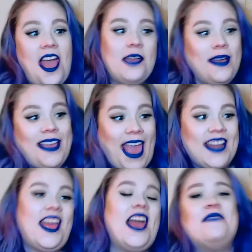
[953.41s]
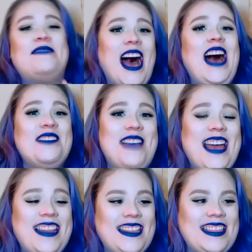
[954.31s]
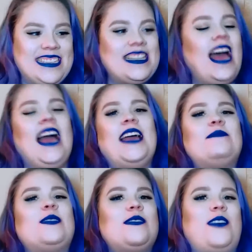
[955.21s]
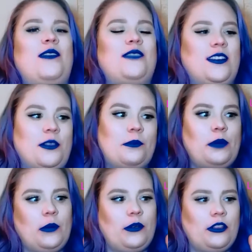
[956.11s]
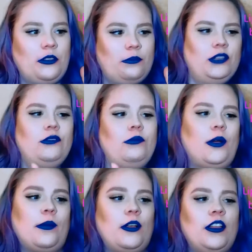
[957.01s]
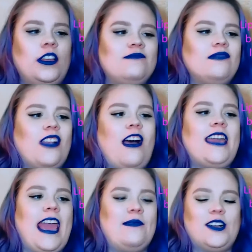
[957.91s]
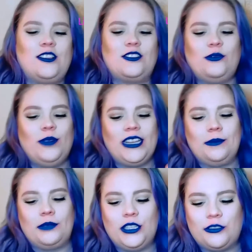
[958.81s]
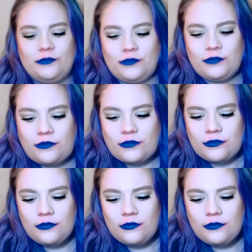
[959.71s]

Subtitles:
And I'm not mad at this. I absolutely love, or the purple, blue, purple. On camera, it looks really blue.